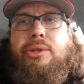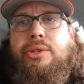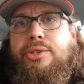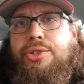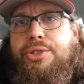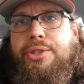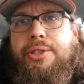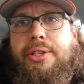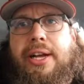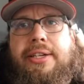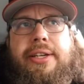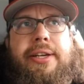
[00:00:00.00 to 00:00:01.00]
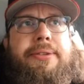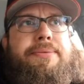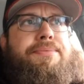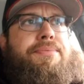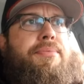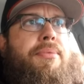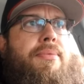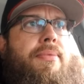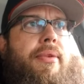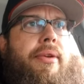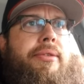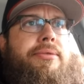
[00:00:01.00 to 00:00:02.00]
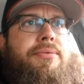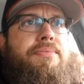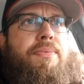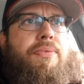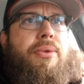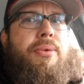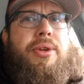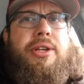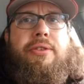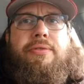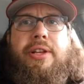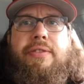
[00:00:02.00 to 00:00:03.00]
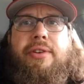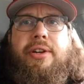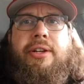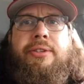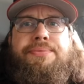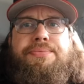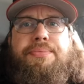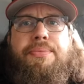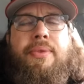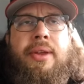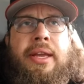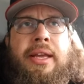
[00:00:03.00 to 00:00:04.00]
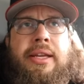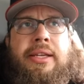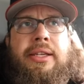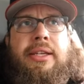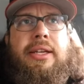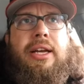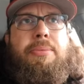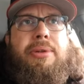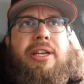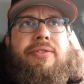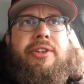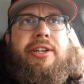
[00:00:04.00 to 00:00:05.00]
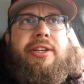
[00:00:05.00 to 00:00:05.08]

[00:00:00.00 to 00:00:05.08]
milk and sugar latte. Really no flavor at all. I'm going to give